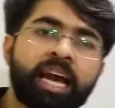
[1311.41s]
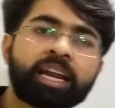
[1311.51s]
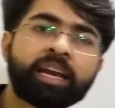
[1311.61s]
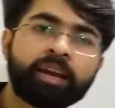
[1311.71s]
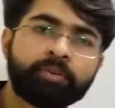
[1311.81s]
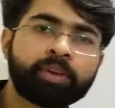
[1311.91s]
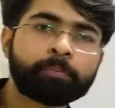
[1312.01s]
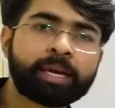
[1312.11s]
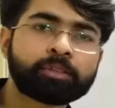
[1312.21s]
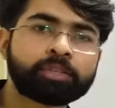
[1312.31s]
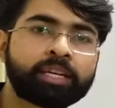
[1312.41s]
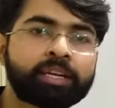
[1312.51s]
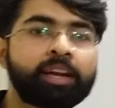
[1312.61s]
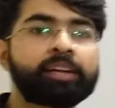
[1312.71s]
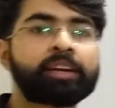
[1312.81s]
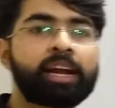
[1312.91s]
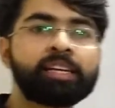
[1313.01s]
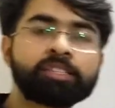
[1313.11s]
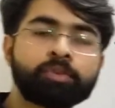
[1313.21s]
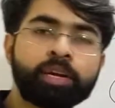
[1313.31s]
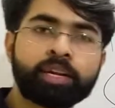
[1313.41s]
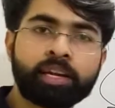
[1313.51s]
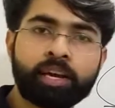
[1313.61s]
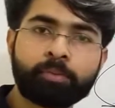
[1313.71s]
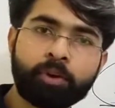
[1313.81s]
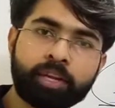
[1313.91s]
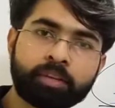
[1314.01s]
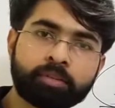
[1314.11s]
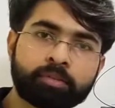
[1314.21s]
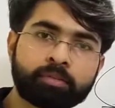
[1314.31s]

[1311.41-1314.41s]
and every pathogen that tries to enter our body.